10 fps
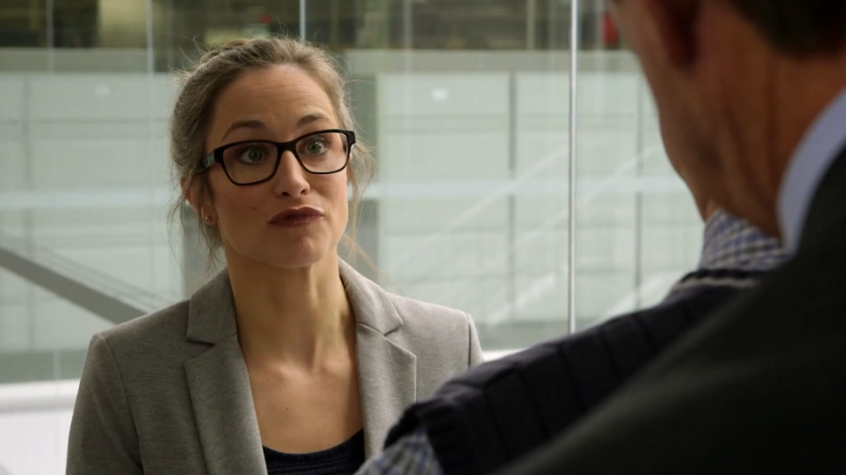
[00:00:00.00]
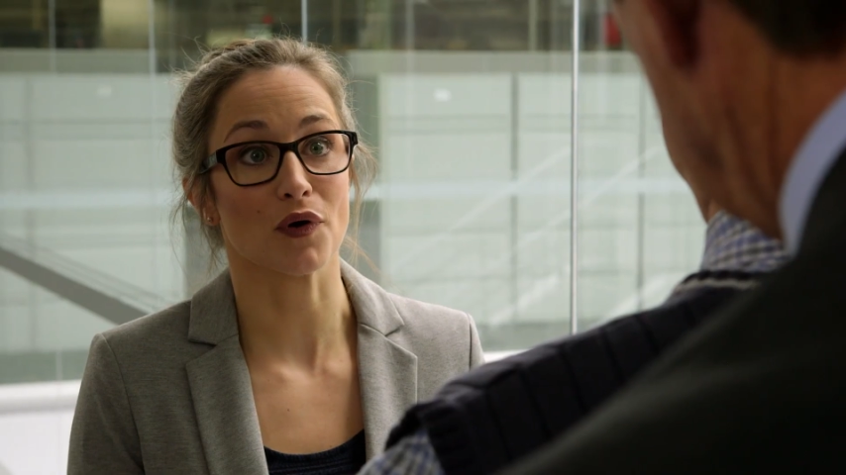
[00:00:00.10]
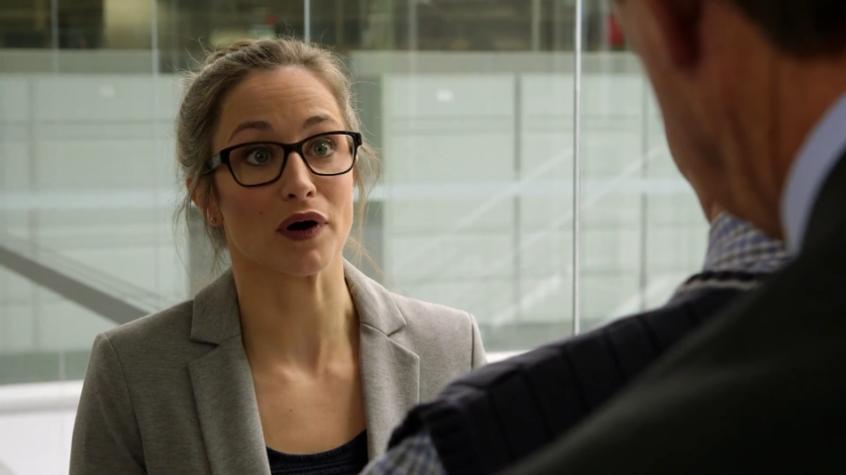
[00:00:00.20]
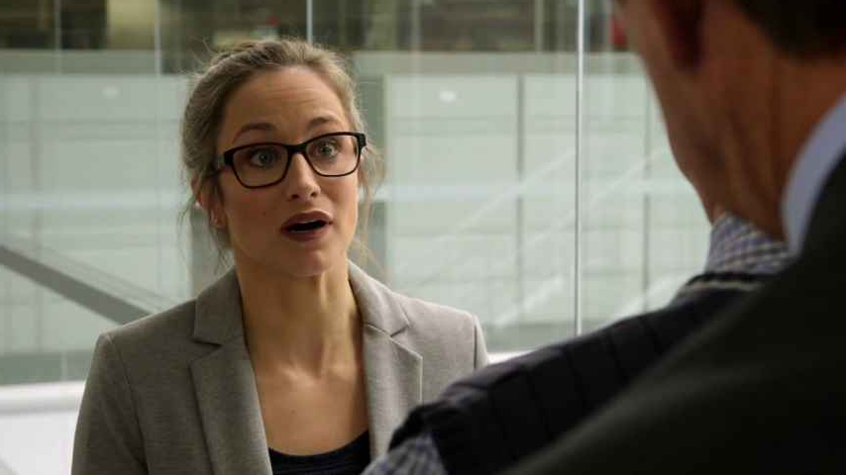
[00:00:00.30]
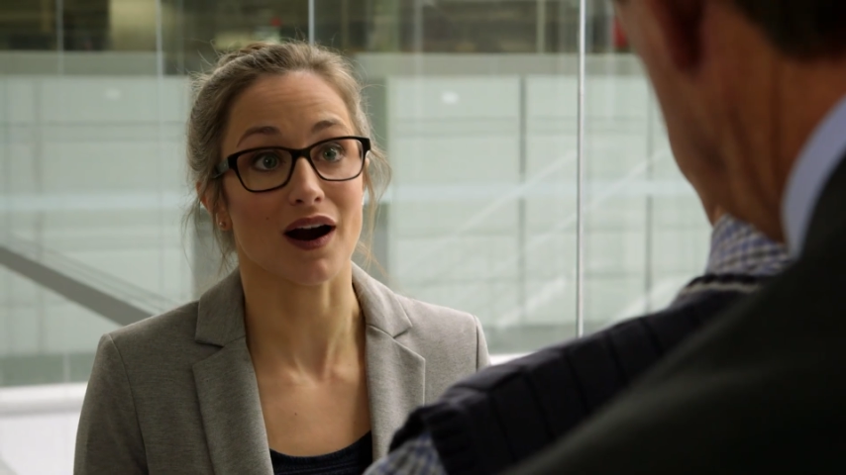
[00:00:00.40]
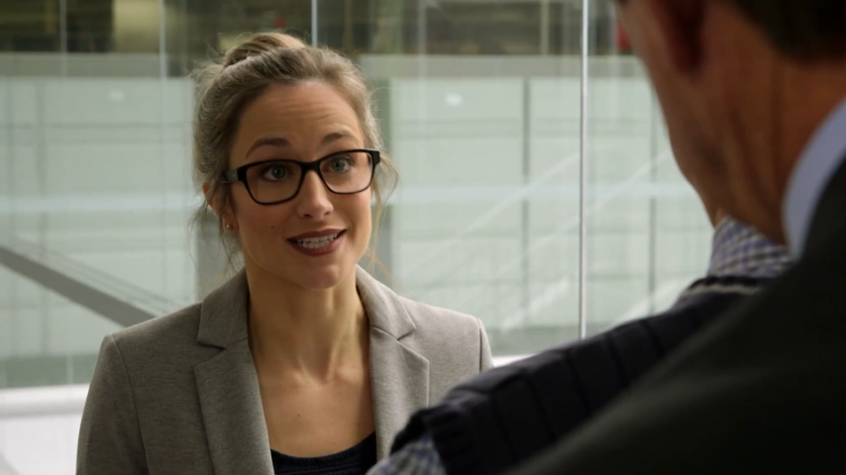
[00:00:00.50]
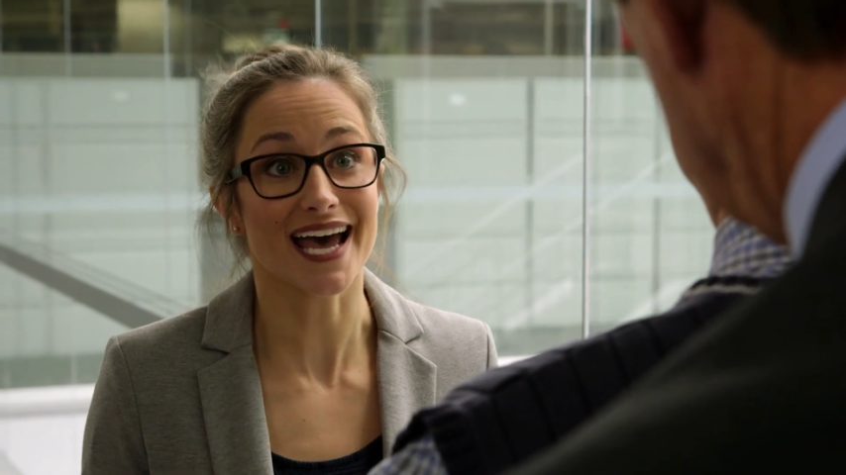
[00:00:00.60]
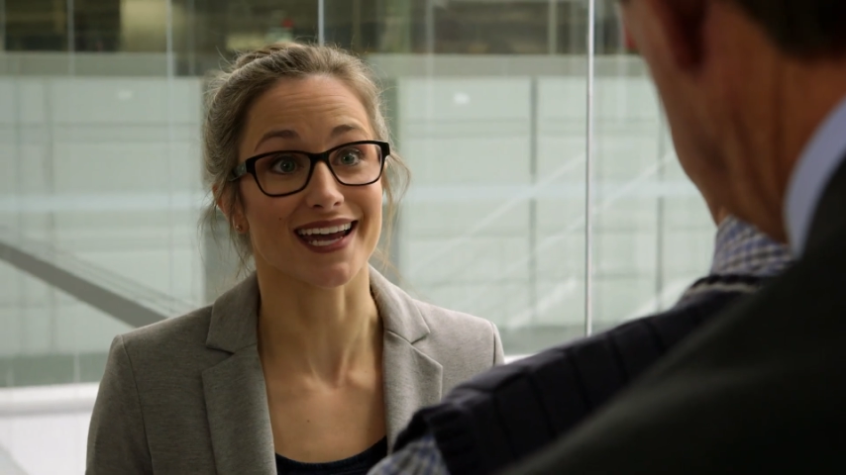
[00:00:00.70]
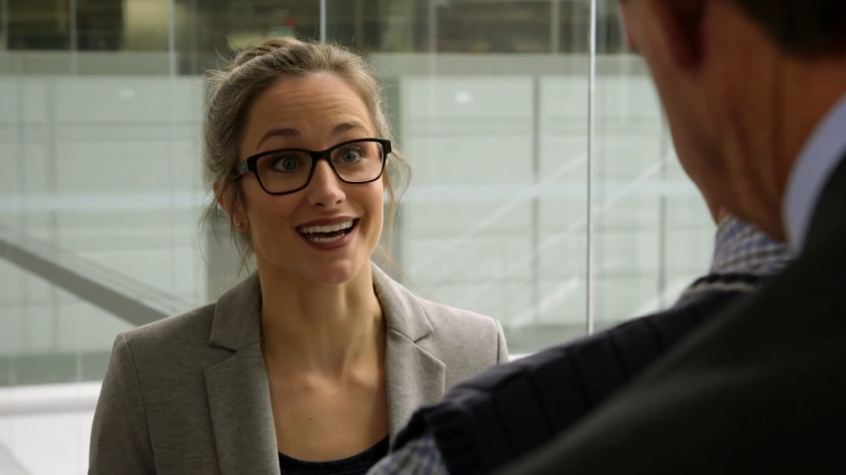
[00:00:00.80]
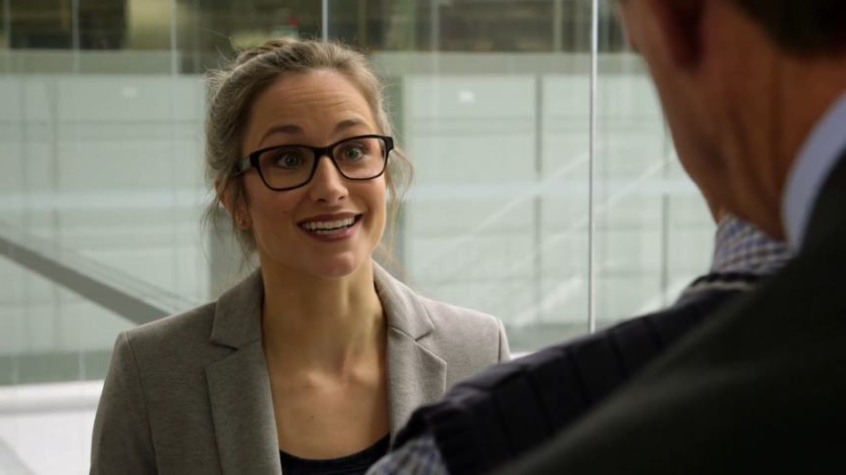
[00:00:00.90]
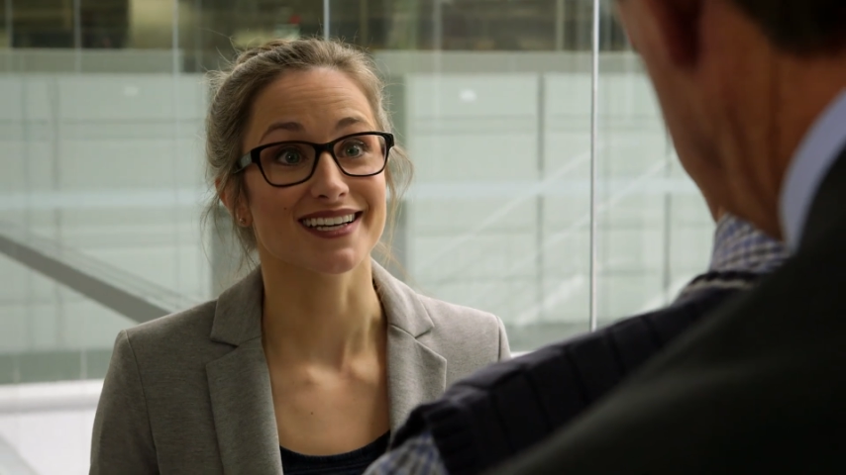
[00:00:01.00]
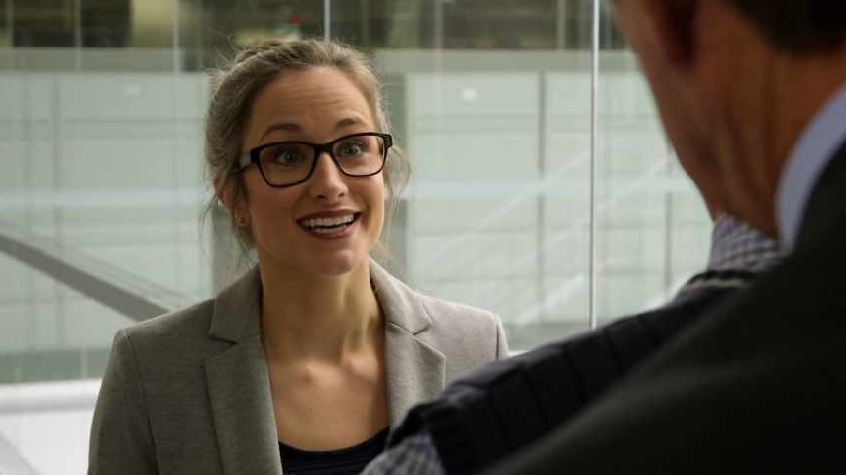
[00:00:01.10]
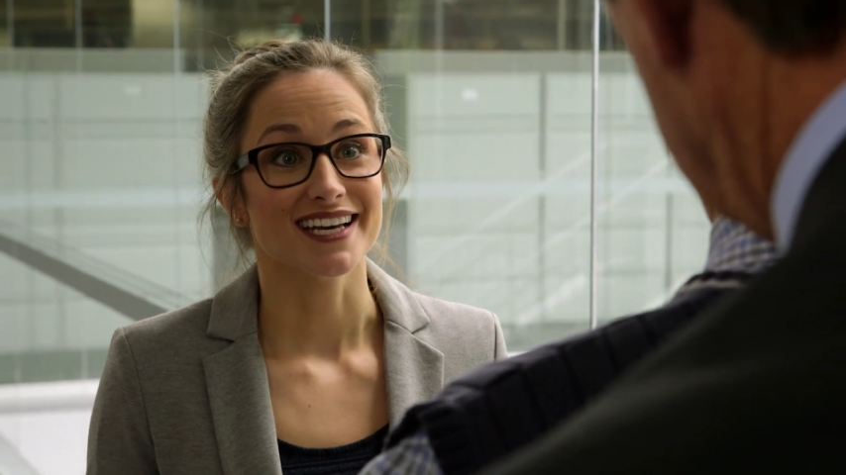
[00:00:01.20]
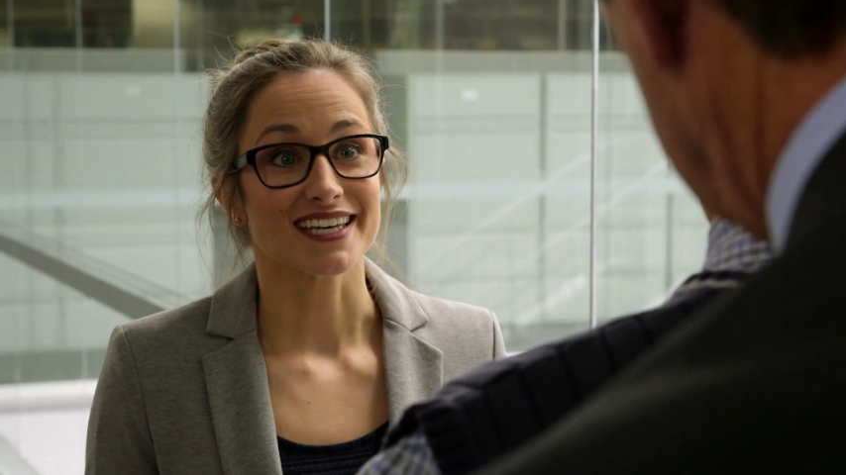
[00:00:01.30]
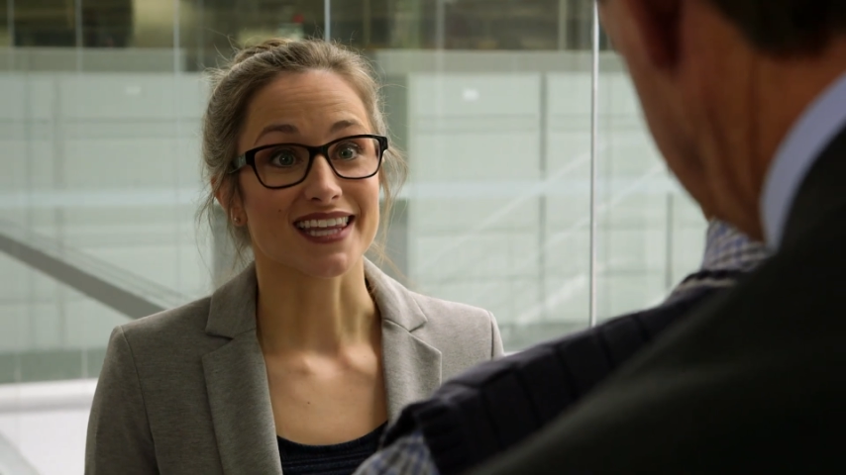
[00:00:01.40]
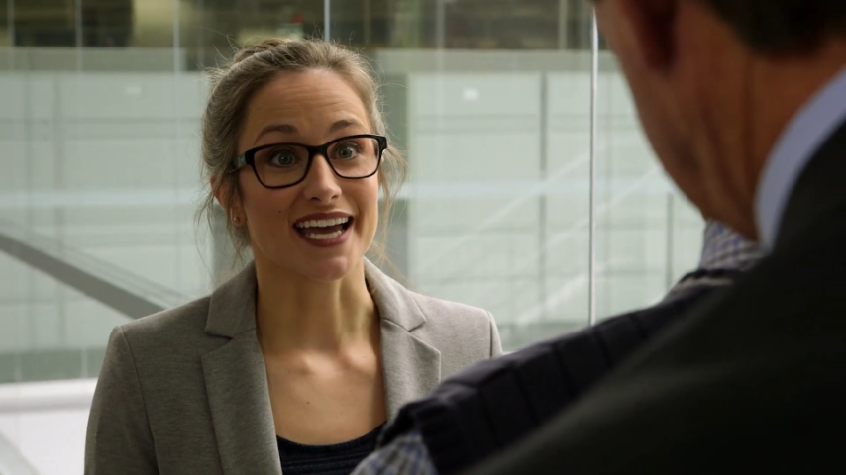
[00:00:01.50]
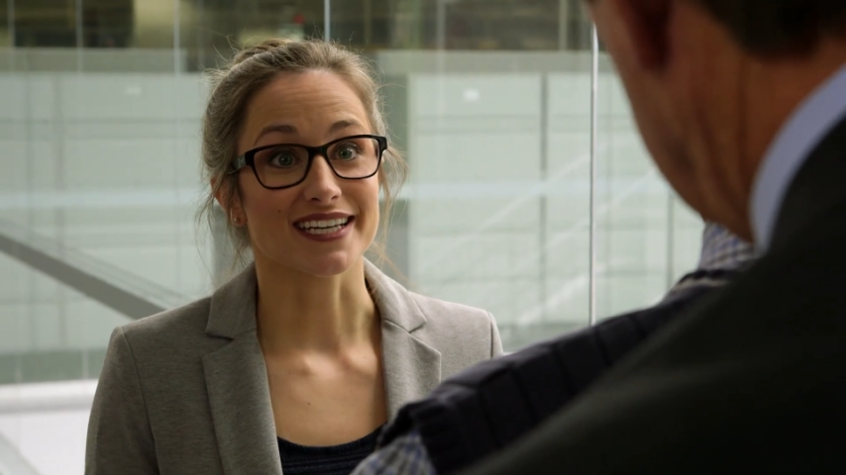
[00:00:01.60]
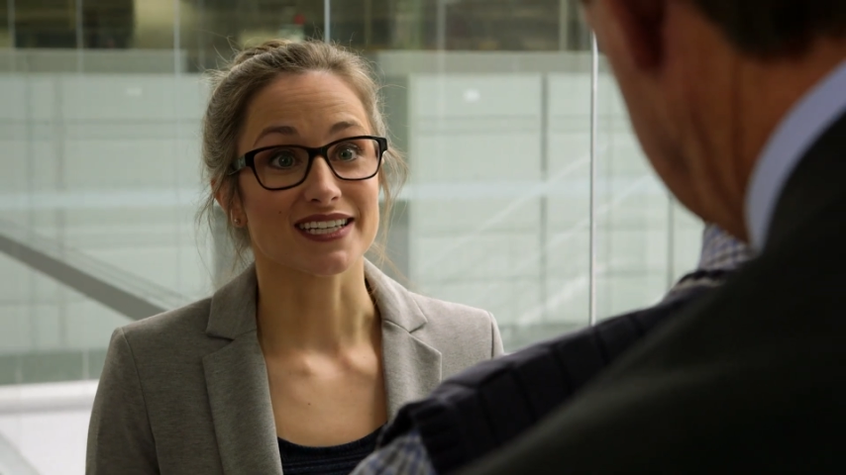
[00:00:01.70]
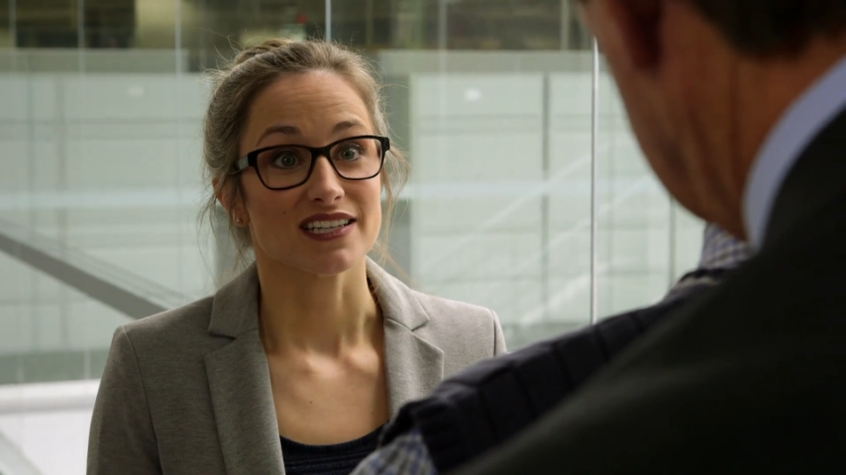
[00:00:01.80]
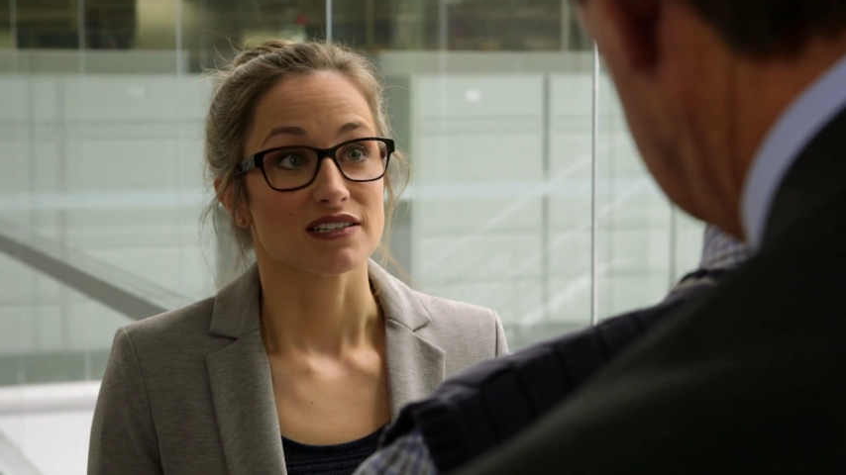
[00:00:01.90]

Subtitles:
for our data. Like,